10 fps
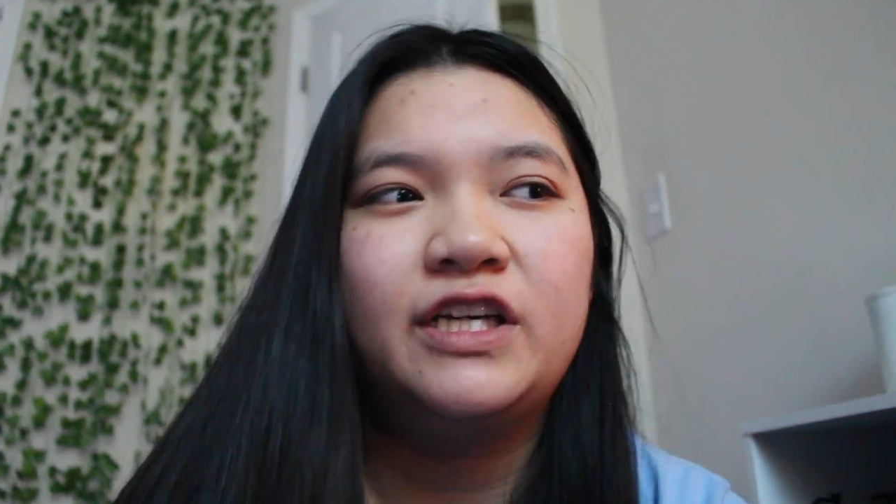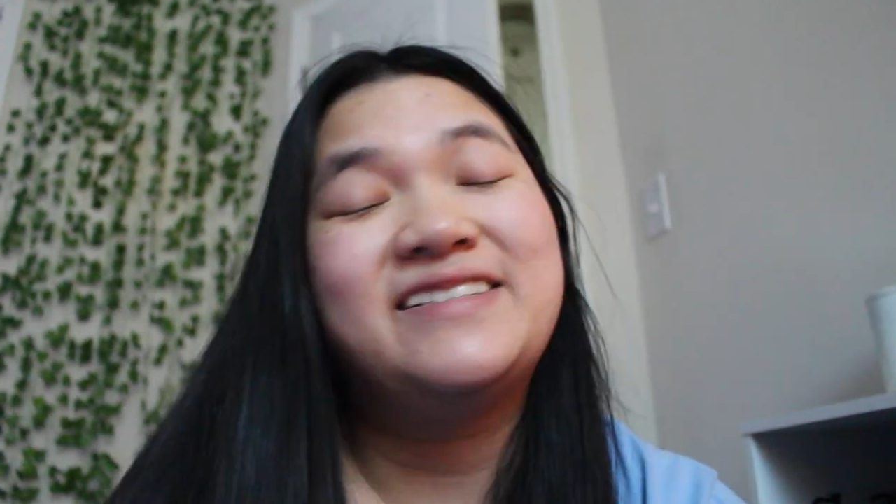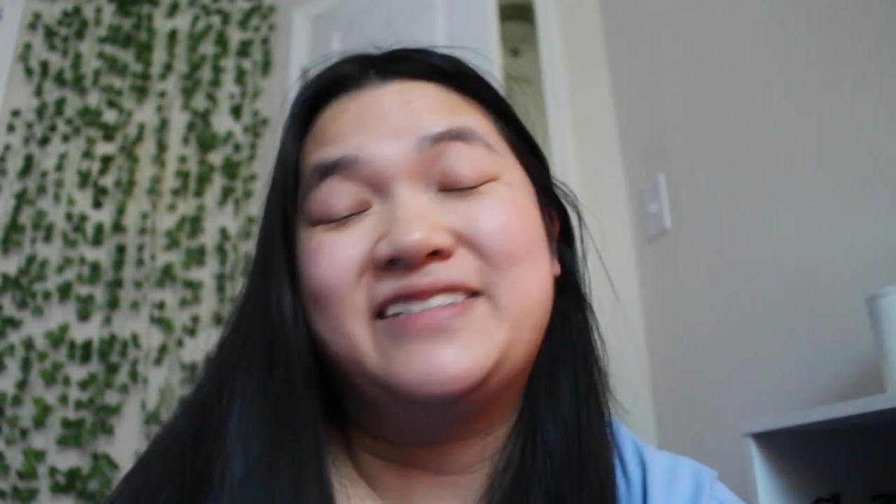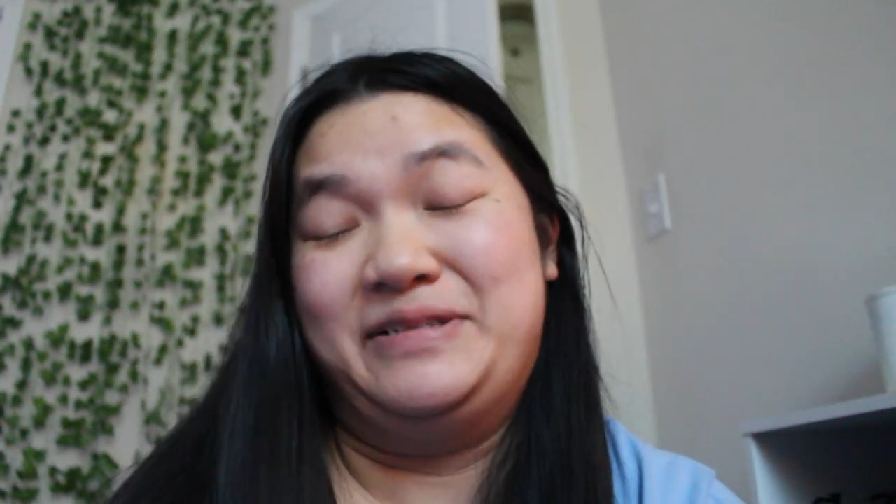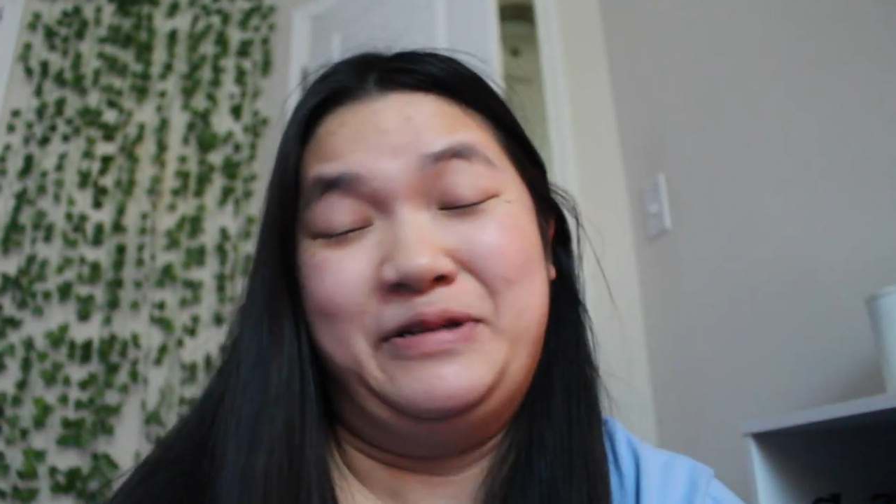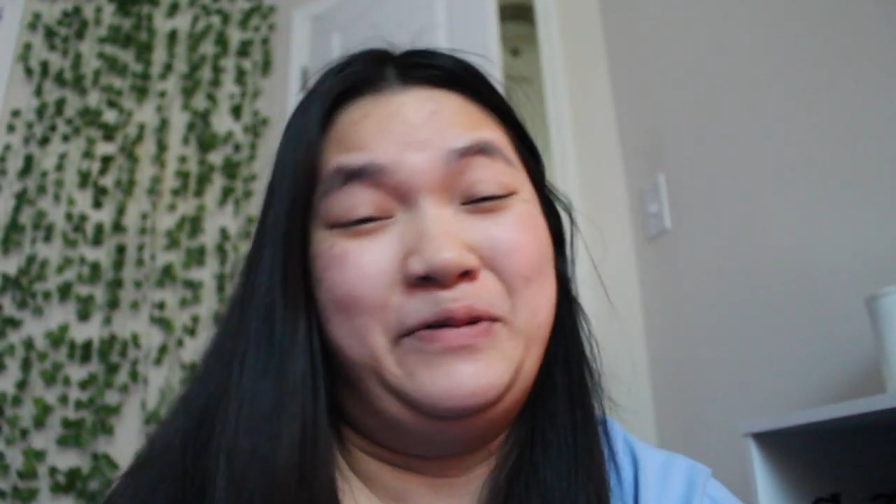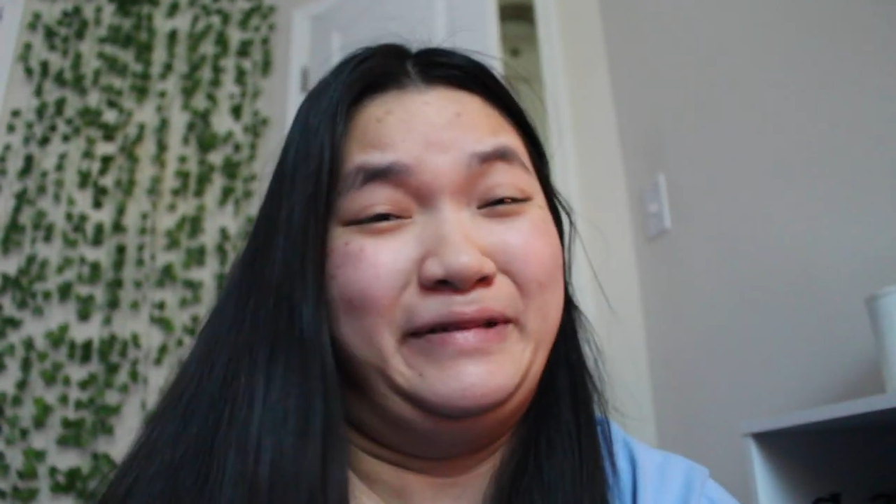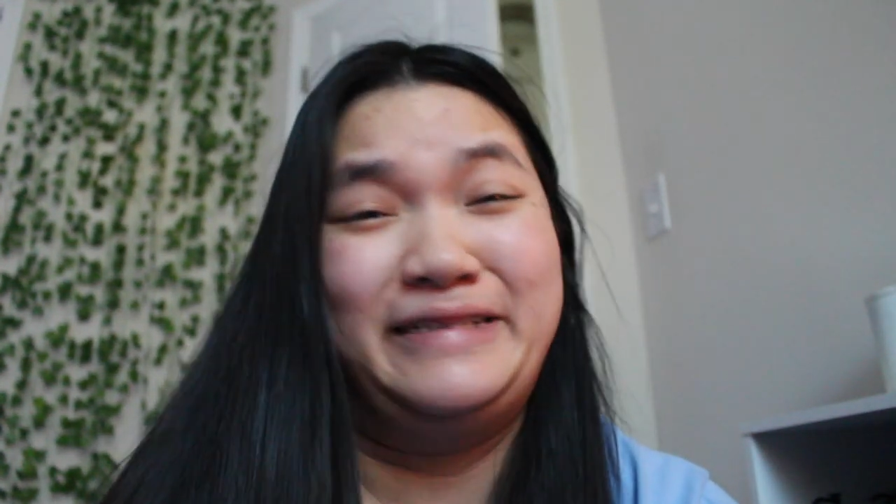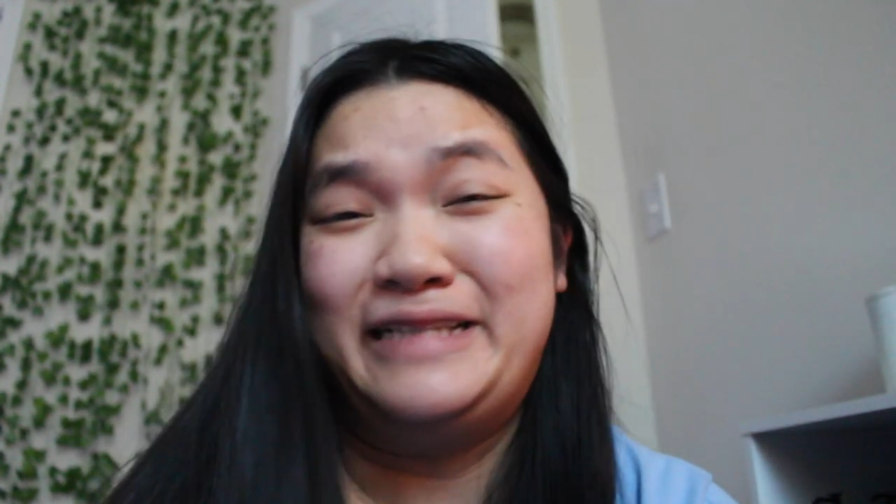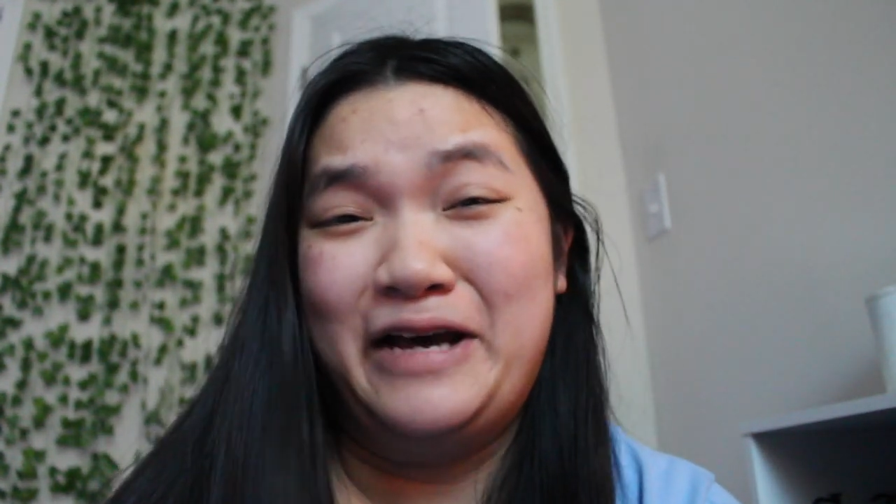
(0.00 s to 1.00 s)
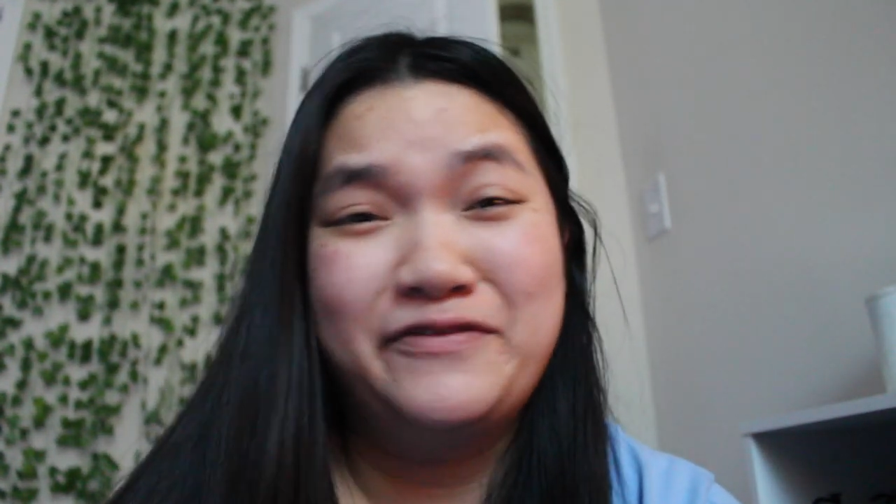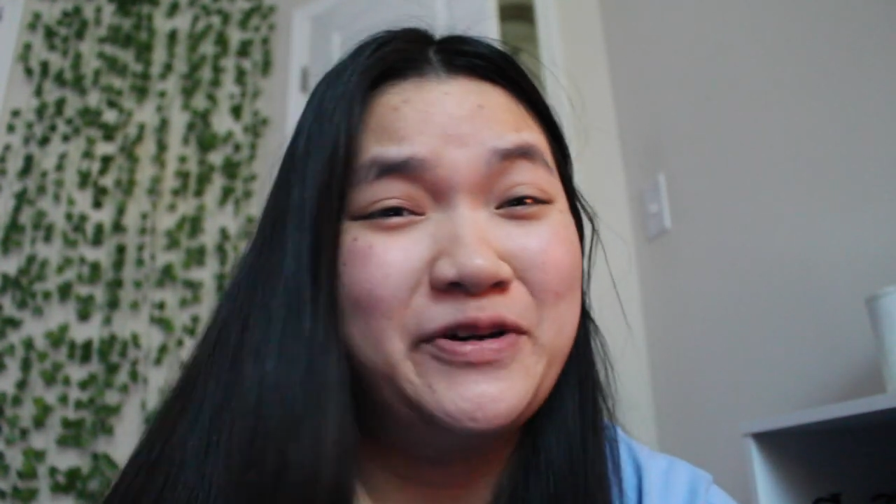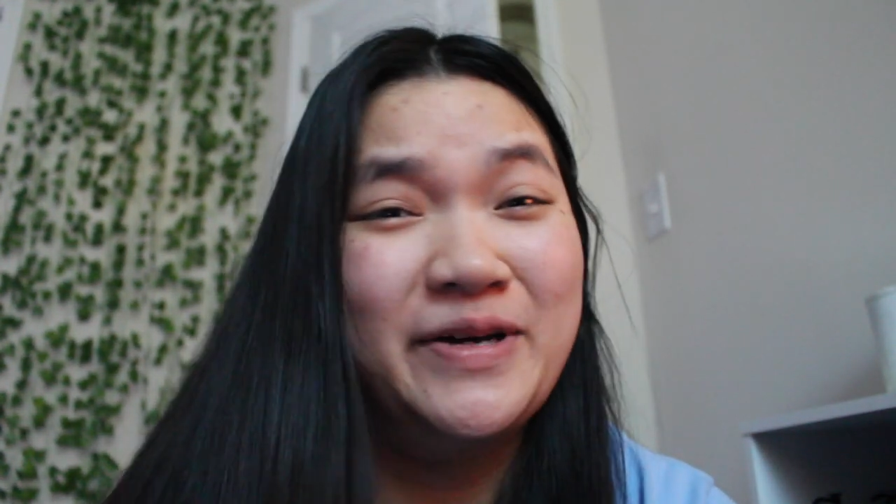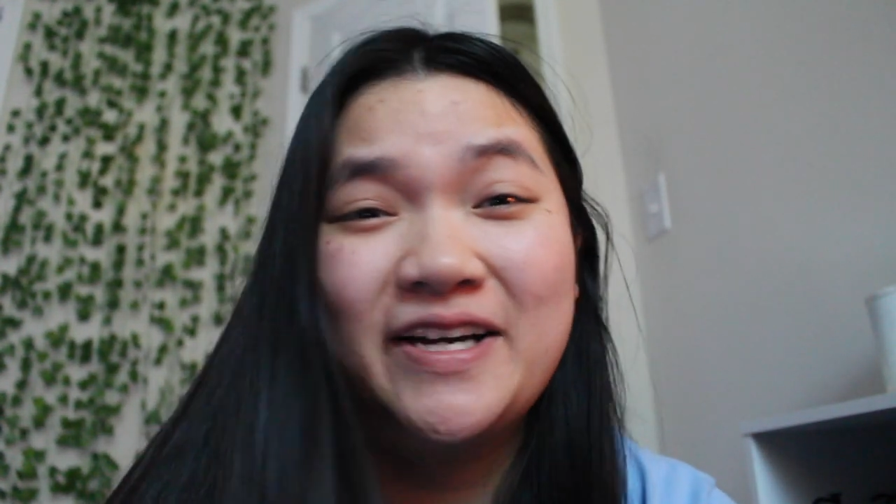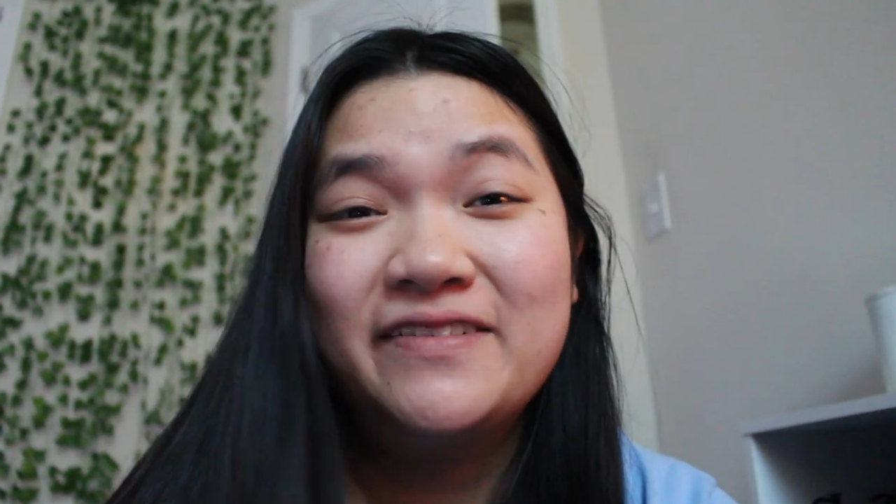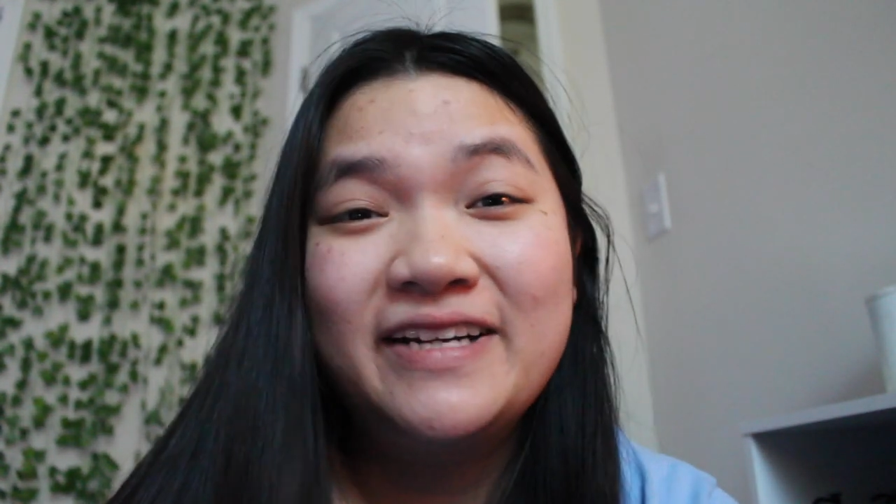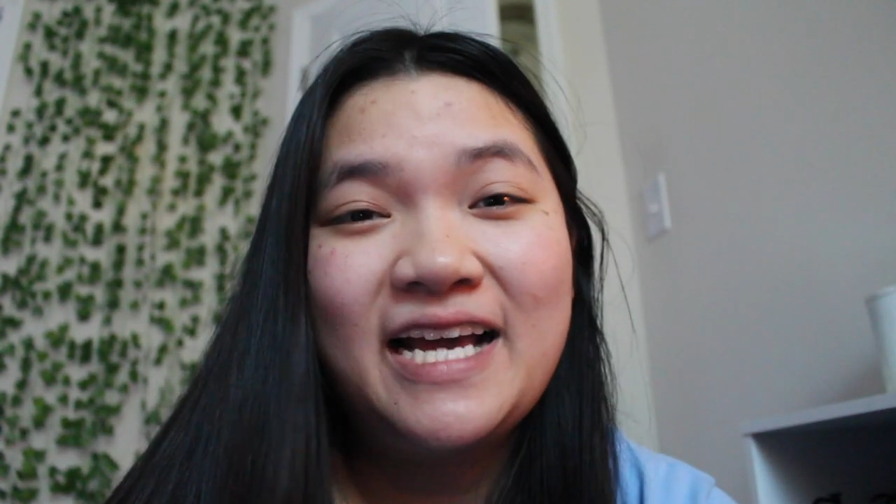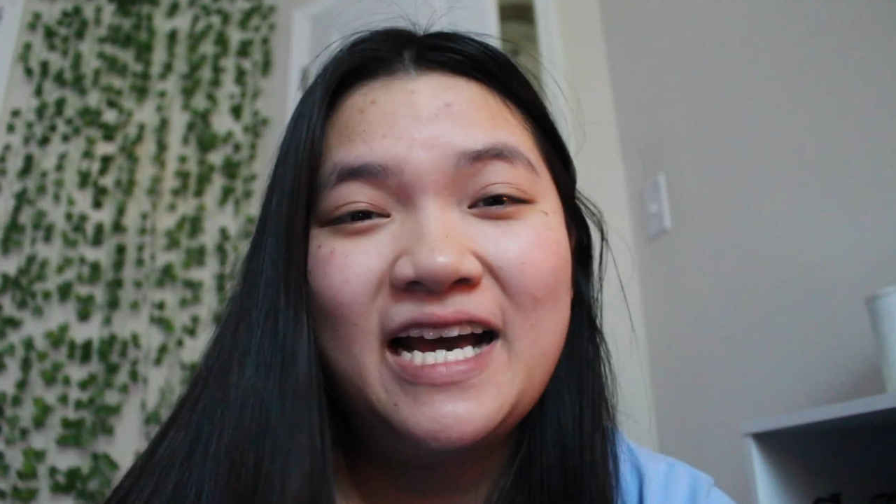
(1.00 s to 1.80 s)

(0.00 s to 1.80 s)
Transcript: There's just so much stuff going on right